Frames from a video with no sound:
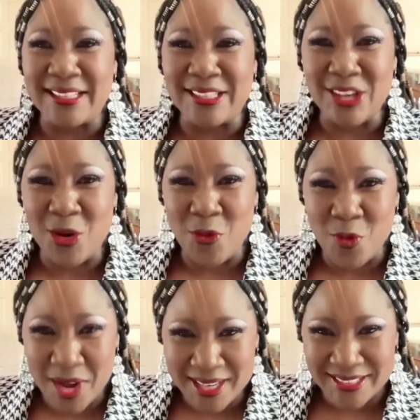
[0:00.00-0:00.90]
And so
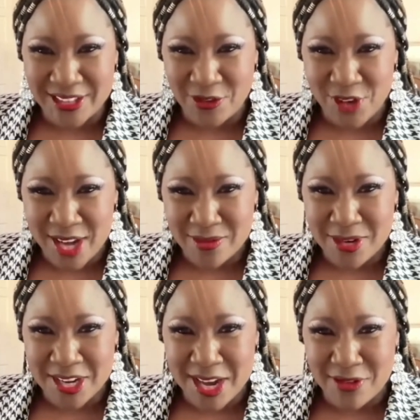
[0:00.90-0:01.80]
what does the
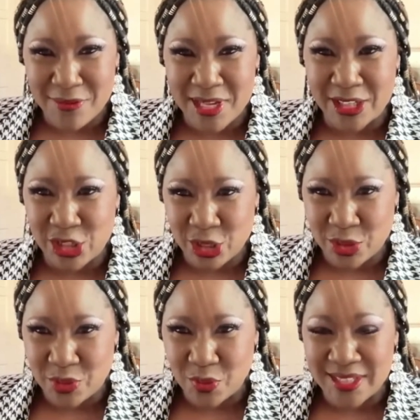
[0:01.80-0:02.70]
federal government
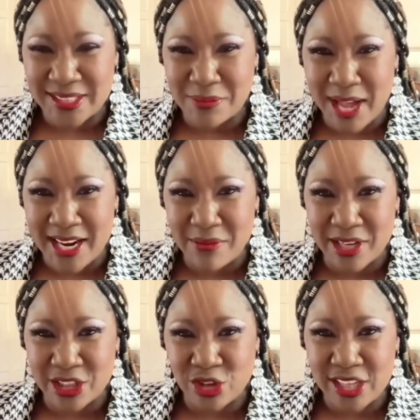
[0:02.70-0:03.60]
do? What does the Biden
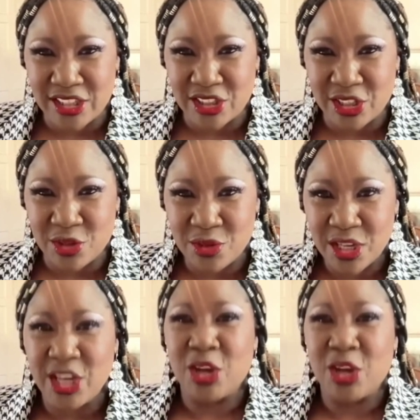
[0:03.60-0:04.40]
administration do?